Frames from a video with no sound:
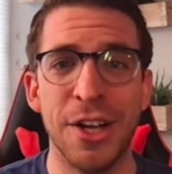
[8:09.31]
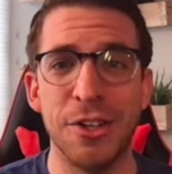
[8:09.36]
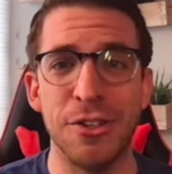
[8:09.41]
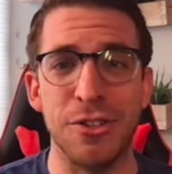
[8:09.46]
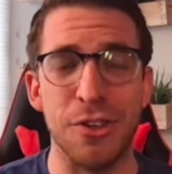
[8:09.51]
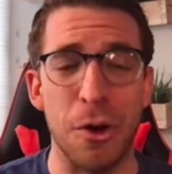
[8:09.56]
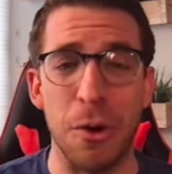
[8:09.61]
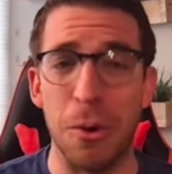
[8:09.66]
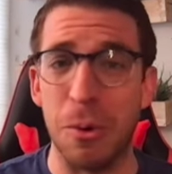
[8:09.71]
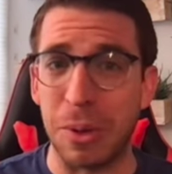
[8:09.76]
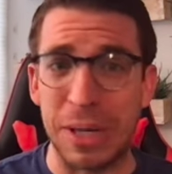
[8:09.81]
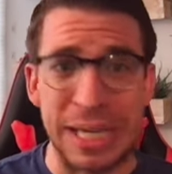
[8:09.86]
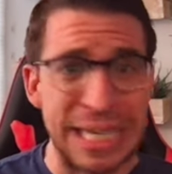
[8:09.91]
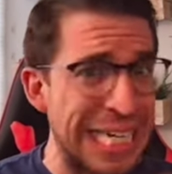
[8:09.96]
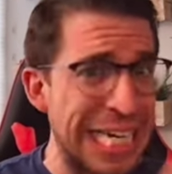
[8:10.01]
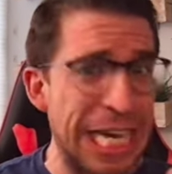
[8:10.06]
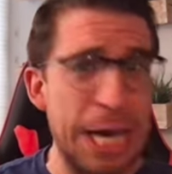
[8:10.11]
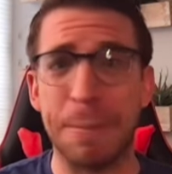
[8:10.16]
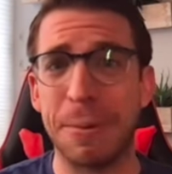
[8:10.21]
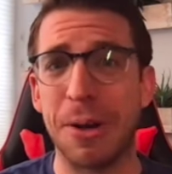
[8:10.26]
So
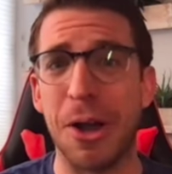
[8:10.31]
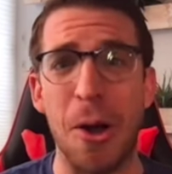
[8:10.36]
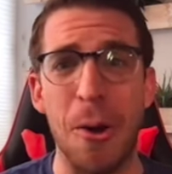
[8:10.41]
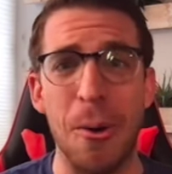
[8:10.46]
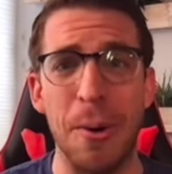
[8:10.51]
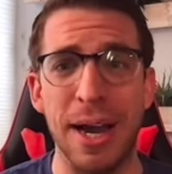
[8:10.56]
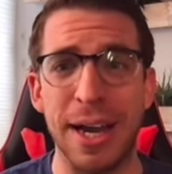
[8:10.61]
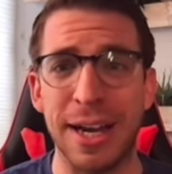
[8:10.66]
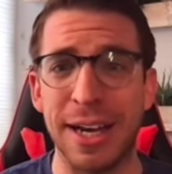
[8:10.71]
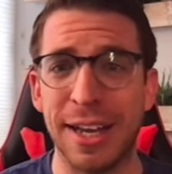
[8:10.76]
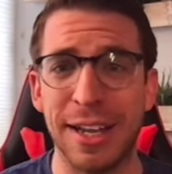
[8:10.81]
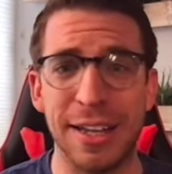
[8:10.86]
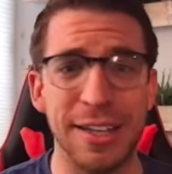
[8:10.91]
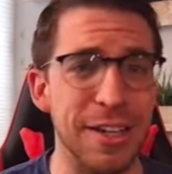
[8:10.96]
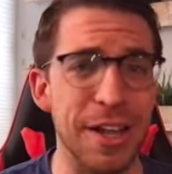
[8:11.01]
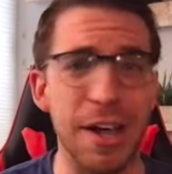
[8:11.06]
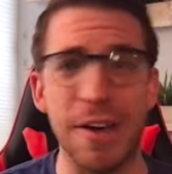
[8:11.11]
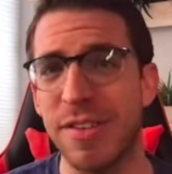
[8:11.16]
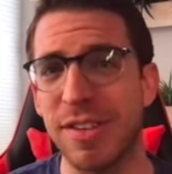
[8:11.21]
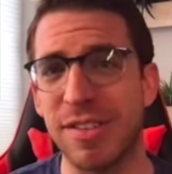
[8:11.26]
keep going.
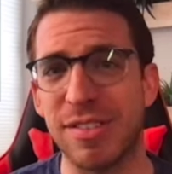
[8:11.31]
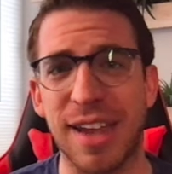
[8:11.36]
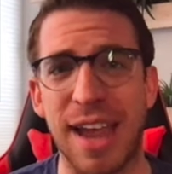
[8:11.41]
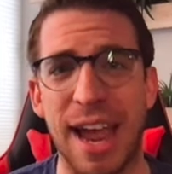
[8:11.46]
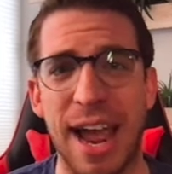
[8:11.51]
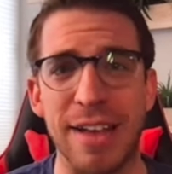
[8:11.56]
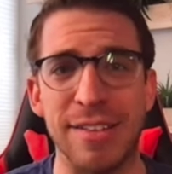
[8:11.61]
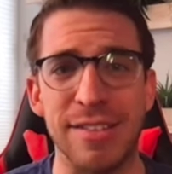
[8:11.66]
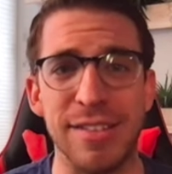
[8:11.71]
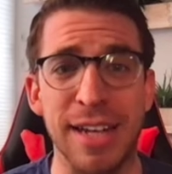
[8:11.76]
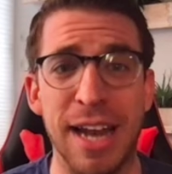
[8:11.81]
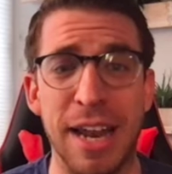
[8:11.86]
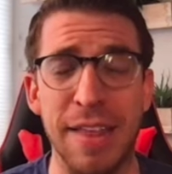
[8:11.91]
Love this casting.